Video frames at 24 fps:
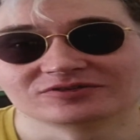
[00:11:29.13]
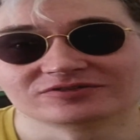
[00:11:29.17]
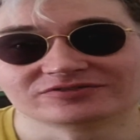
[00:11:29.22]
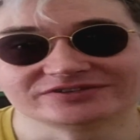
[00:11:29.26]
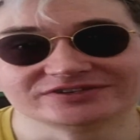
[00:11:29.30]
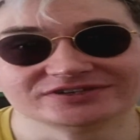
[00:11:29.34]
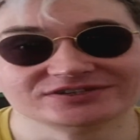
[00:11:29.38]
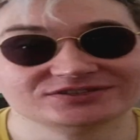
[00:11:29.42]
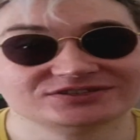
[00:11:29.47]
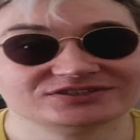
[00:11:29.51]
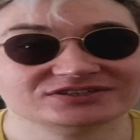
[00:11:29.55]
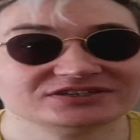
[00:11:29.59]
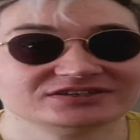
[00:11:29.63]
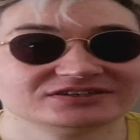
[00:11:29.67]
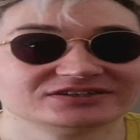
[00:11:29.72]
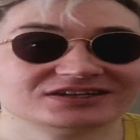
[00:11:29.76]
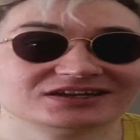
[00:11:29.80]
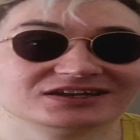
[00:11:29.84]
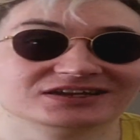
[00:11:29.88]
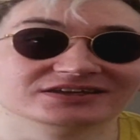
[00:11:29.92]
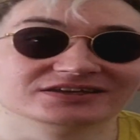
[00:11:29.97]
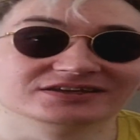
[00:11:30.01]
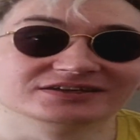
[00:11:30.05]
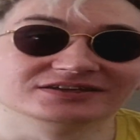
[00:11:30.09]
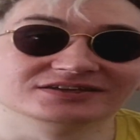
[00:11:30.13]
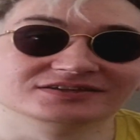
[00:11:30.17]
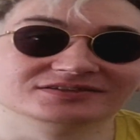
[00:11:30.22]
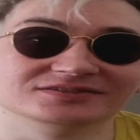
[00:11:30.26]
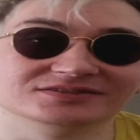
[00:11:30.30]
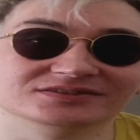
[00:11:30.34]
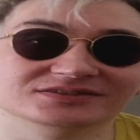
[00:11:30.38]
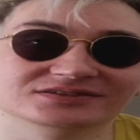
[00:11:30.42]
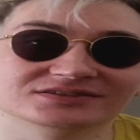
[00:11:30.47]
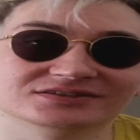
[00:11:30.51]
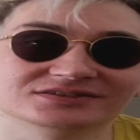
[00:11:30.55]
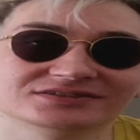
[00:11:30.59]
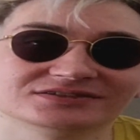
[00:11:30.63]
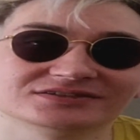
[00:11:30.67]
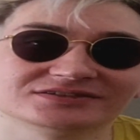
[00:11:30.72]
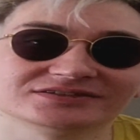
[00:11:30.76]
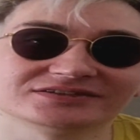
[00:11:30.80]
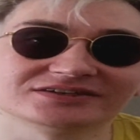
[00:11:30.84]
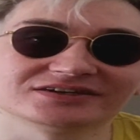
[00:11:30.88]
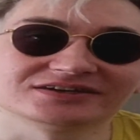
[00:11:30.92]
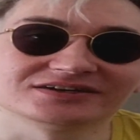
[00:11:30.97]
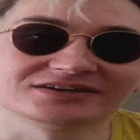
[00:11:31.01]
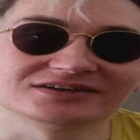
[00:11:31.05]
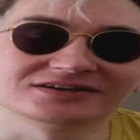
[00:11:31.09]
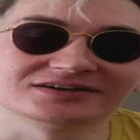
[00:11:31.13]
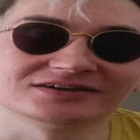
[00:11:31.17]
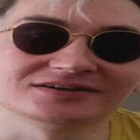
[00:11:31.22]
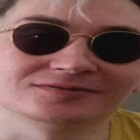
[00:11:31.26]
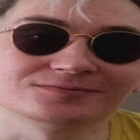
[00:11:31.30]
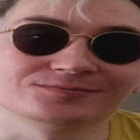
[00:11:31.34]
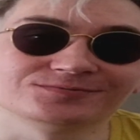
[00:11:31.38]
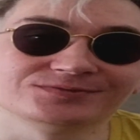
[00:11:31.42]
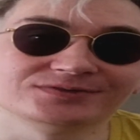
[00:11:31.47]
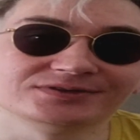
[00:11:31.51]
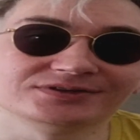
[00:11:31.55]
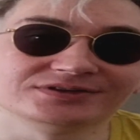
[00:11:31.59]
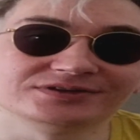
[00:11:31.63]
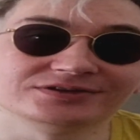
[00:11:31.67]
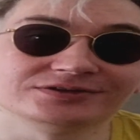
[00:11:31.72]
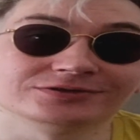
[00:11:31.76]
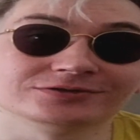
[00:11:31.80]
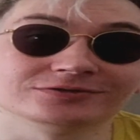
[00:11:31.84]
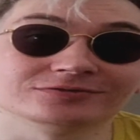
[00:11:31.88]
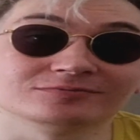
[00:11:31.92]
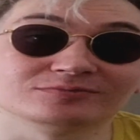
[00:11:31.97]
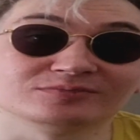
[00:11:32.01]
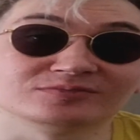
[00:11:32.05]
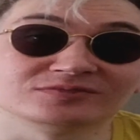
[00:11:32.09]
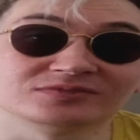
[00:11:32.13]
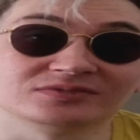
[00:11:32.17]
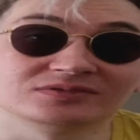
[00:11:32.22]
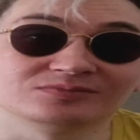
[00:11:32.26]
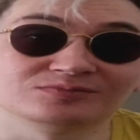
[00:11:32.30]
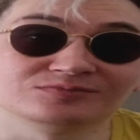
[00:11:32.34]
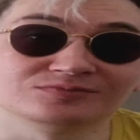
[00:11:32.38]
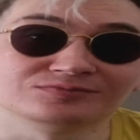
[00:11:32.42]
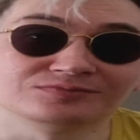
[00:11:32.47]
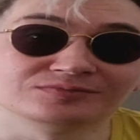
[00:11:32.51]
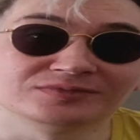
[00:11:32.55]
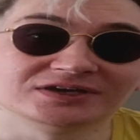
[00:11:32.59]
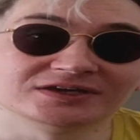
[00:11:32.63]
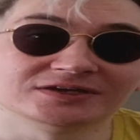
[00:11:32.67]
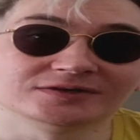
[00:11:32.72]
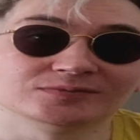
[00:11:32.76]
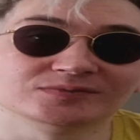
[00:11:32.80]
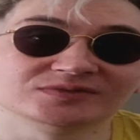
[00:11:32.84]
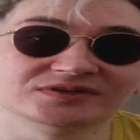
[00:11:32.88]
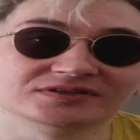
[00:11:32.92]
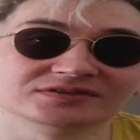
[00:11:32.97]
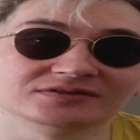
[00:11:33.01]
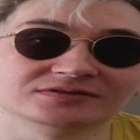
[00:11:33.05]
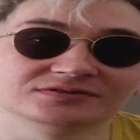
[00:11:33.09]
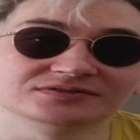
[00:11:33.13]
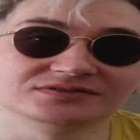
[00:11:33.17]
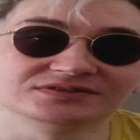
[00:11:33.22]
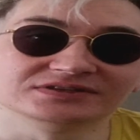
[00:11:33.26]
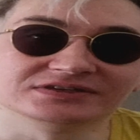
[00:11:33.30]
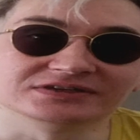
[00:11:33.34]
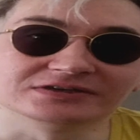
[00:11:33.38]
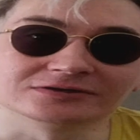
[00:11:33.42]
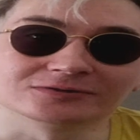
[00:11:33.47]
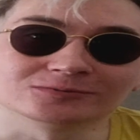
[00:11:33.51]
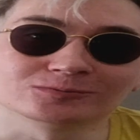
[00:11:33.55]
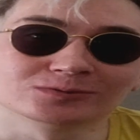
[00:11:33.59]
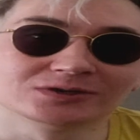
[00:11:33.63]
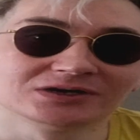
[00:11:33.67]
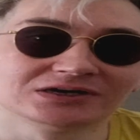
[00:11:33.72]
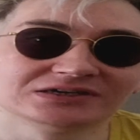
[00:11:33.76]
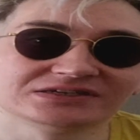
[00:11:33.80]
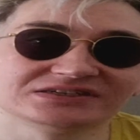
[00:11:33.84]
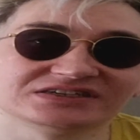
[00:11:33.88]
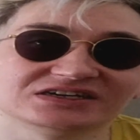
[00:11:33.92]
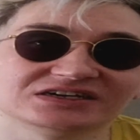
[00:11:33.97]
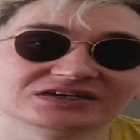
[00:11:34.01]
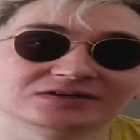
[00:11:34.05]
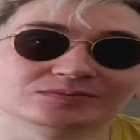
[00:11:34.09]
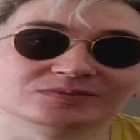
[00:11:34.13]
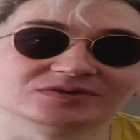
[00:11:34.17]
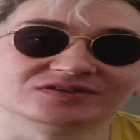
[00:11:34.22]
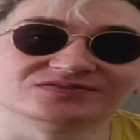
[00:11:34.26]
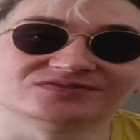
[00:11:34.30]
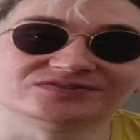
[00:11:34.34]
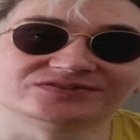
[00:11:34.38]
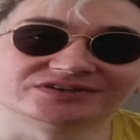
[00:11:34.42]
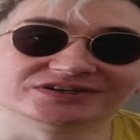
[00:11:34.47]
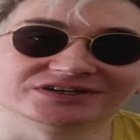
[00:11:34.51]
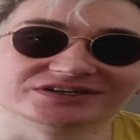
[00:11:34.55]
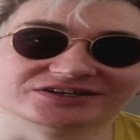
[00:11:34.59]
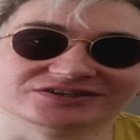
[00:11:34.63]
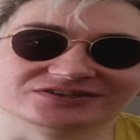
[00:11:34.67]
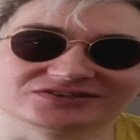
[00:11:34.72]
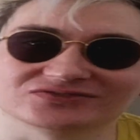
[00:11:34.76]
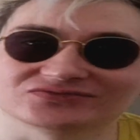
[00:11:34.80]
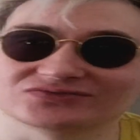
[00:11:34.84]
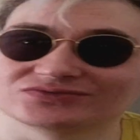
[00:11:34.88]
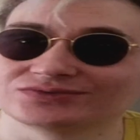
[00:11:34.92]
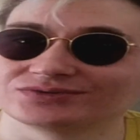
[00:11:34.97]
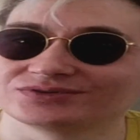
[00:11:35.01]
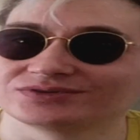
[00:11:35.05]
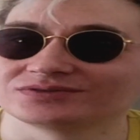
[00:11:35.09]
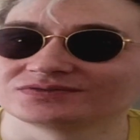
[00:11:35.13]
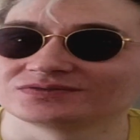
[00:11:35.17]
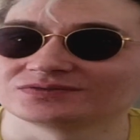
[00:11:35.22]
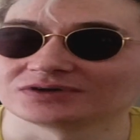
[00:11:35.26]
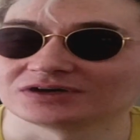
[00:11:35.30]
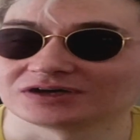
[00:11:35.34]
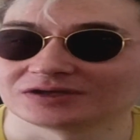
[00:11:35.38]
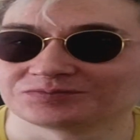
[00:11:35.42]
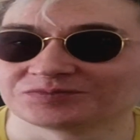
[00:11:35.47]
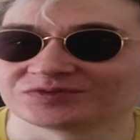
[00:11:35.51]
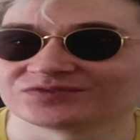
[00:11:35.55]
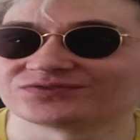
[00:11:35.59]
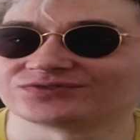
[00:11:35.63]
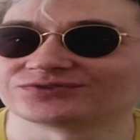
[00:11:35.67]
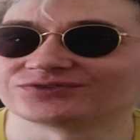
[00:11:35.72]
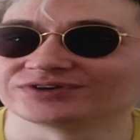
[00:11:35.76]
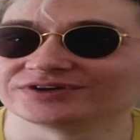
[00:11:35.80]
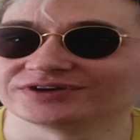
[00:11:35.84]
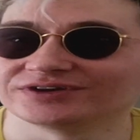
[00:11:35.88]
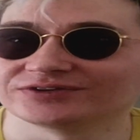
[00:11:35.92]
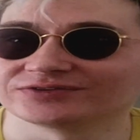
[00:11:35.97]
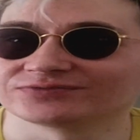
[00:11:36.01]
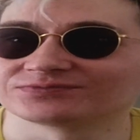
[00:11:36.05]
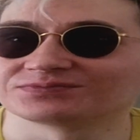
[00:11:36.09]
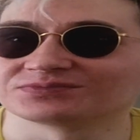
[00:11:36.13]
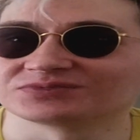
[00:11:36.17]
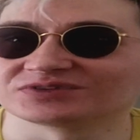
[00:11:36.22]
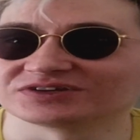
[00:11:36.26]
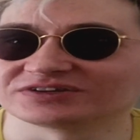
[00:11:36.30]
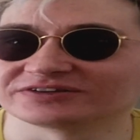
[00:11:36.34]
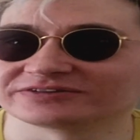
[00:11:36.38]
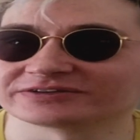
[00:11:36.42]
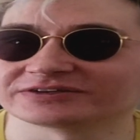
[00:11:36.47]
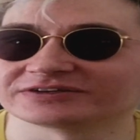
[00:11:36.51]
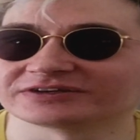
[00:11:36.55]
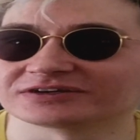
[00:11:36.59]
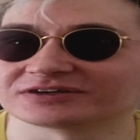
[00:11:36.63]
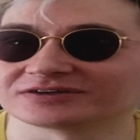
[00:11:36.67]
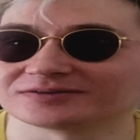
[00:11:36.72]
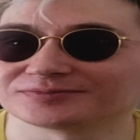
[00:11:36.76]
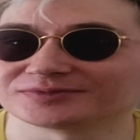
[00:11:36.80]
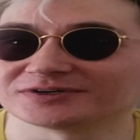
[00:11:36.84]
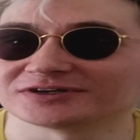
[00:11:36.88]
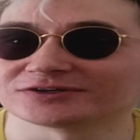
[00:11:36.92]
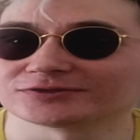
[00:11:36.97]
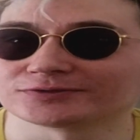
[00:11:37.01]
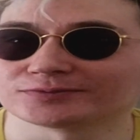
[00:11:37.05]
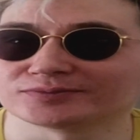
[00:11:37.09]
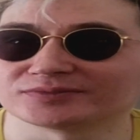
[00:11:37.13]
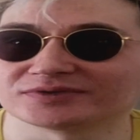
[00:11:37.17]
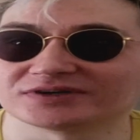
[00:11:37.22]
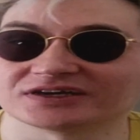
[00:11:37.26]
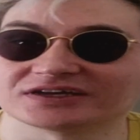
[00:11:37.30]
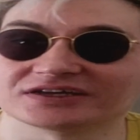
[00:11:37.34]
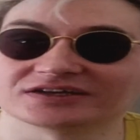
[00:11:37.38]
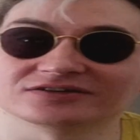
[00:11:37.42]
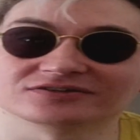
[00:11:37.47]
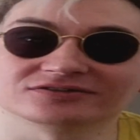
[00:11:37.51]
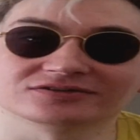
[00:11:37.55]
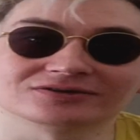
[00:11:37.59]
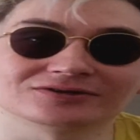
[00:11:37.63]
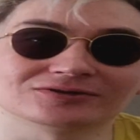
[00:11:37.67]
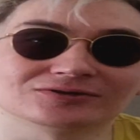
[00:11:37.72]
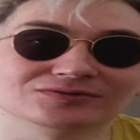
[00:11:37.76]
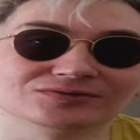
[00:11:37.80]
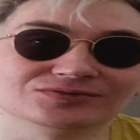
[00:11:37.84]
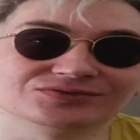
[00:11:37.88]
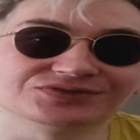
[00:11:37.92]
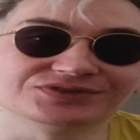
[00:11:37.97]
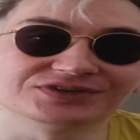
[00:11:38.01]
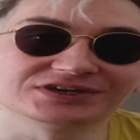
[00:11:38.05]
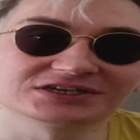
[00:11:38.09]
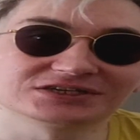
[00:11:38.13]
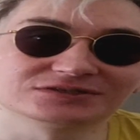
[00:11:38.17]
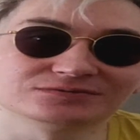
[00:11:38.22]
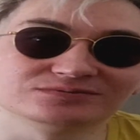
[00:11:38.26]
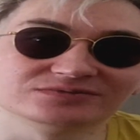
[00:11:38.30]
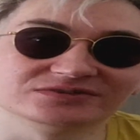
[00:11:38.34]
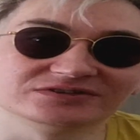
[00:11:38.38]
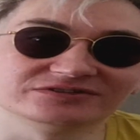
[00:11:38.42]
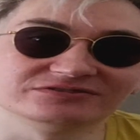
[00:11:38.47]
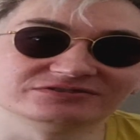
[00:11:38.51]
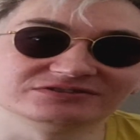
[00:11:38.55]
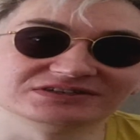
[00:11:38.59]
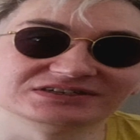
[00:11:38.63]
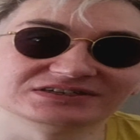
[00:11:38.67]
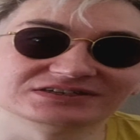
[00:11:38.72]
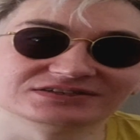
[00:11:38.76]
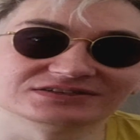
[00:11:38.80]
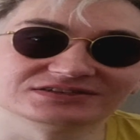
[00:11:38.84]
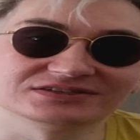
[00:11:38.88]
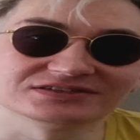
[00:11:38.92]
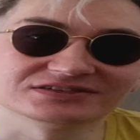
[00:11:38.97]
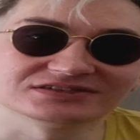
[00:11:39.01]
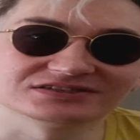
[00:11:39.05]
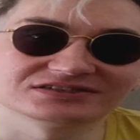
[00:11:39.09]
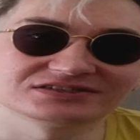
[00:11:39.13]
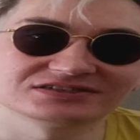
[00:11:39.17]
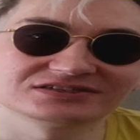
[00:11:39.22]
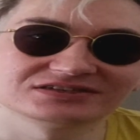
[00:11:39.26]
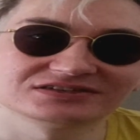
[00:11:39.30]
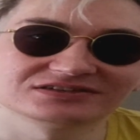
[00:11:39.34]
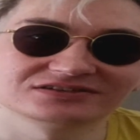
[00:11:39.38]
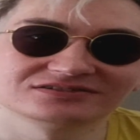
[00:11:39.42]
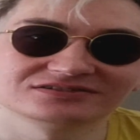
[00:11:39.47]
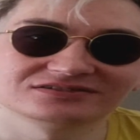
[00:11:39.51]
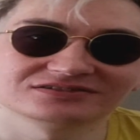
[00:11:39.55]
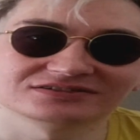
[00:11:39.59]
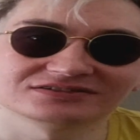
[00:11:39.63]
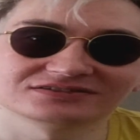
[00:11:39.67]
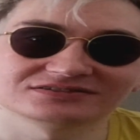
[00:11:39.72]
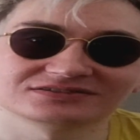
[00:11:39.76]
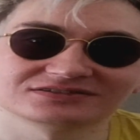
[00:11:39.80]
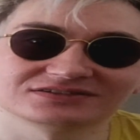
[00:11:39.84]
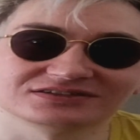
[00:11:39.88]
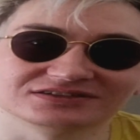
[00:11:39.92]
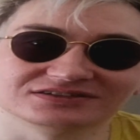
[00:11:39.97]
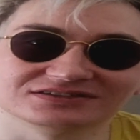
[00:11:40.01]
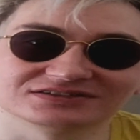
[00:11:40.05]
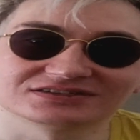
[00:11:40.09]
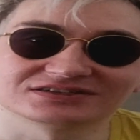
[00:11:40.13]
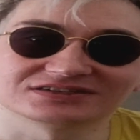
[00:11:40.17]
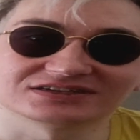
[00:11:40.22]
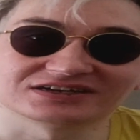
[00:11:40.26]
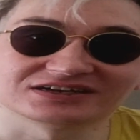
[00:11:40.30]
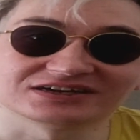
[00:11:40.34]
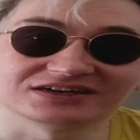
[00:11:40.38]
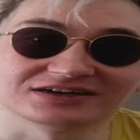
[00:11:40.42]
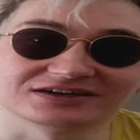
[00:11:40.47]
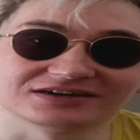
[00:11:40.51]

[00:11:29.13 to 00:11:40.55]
originally this video made me think what I'm afraid of. I'm afraid of talking about my occult experiences. Since,